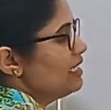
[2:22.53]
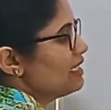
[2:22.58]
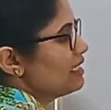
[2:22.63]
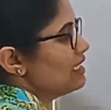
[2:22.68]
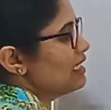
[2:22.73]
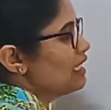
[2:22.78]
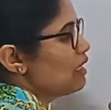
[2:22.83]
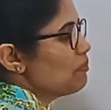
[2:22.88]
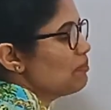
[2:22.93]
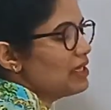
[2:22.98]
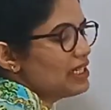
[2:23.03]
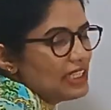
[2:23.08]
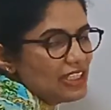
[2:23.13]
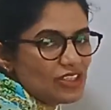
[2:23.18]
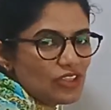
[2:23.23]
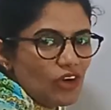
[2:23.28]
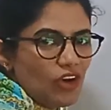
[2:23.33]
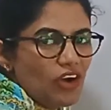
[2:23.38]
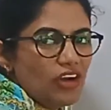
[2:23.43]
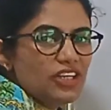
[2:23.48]
Here the number
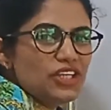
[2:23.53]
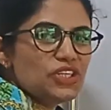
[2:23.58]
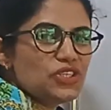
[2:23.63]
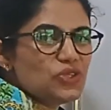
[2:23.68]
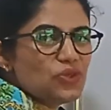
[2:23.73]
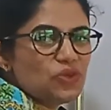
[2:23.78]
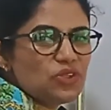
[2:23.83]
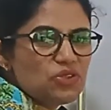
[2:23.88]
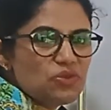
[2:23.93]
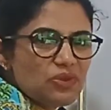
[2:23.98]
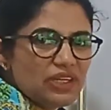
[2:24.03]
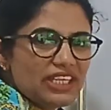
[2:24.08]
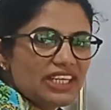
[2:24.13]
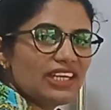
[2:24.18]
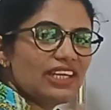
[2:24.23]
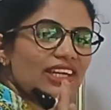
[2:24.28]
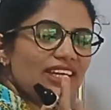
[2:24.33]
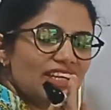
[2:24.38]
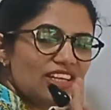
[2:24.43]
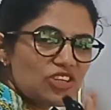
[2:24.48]
is odd, don't
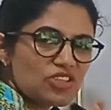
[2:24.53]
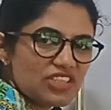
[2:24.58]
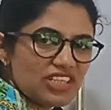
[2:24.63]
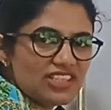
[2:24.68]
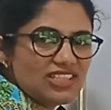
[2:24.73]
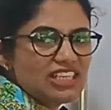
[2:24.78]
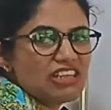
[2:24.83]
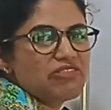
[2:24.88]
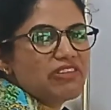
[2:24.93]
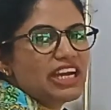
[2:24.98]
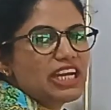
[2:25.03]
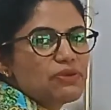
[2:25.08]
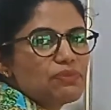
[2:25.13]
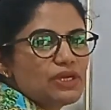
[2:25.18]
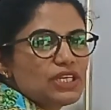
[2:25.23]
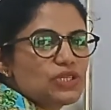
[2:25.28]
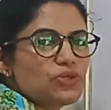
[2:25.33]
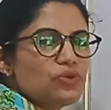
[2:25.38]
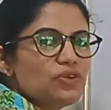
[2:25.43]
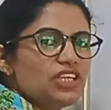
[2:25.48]
worry, you just divide
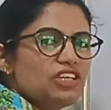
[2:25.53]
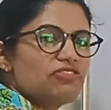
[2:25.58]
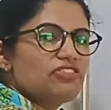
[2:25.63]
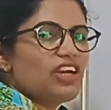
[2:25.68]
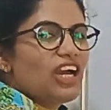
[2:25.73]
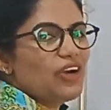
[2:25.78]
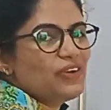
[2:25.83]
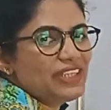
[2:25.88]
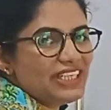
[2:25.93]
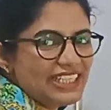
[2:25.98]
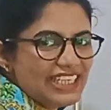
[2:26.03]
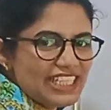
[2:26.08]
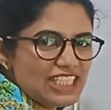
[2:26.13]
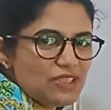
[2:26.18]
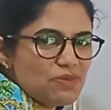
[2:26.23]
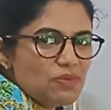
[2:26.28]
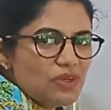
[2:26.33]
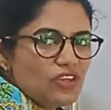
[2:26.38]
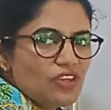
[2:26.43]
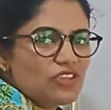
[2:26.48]
by 2. If you have the
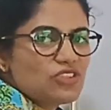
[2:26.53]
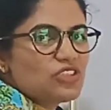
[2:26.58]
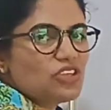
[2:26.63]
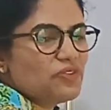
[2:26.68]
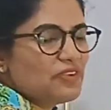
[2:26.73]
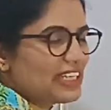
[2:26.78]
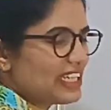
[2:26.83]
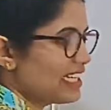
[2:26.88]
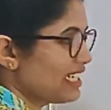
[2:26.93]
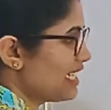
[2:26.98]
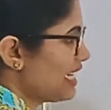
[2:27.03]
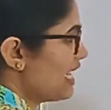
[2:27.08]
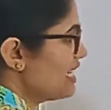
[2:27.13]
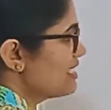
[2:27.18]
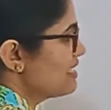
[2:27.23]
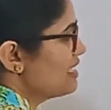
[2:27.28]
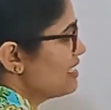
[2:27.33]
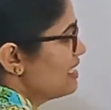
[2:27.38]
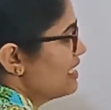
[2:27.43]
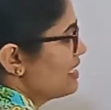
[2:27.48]
decimal also, we can
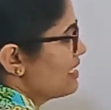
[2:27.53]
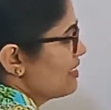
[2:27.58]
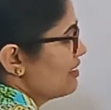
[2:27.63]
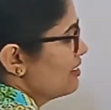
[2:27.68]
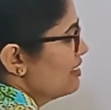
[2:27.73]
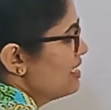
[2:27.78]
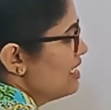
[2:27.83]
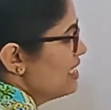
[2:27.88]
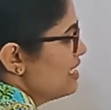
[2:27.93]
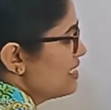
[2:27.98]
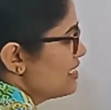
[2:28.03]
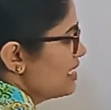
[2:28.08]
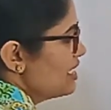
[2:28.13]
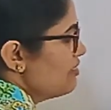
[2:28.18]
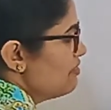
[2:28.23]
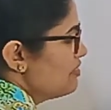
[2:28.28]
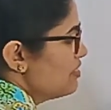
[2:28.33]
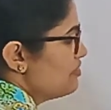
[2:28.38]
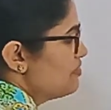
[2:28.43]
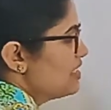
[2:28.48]
cancel later.
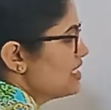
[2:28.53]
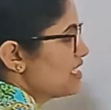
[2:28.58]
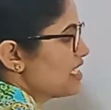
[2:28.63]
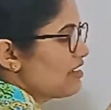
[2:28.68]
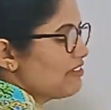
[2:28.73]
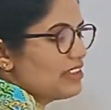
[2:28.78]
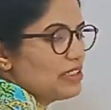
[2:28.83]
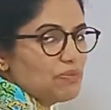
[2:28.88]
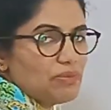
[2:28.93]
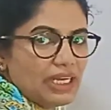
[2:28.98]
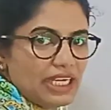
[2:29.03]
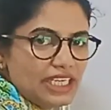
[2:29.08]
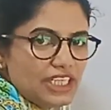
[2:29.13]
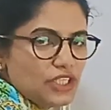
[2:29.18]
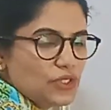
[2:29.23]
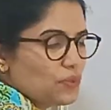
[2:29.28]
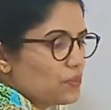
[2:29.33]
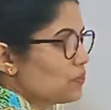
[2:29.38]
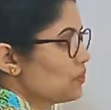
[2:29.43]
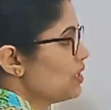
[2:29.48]
See, 57 by
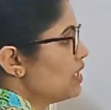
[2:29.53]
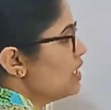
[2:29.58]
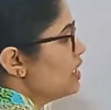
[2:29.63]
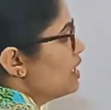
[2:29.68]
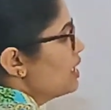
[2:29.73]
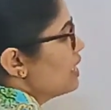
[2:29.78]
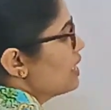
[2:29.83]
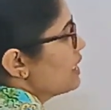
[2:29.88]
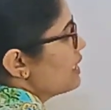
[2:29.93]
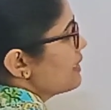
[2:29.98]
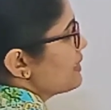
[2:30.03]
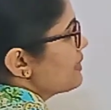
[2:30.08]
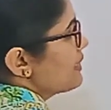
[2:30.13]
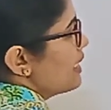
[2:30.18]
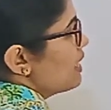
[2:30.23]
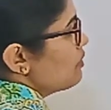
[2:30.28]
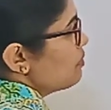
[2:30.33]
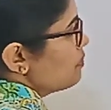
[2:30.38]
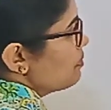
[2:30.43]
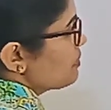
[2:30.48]
2.
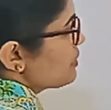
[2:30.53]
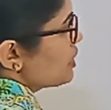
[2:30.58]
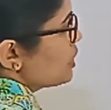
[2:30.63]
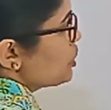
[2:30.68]
Then